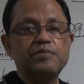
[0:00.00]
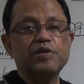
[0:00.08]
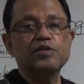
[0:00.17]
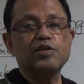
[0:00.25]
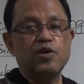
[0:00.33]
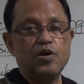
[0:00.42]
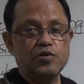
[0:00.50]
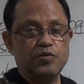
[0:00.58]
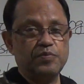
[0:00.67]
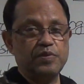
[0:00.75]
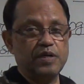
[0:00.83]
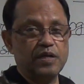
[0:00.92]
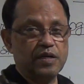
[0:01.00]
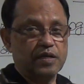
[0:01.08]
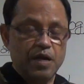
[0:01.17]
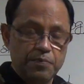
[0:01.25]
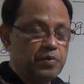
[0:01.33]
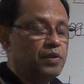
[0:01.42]
because a lot of
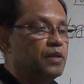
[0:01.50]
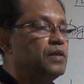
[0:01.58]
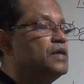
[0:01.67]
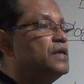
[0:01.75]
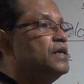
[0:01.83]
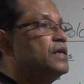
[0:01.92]
couple,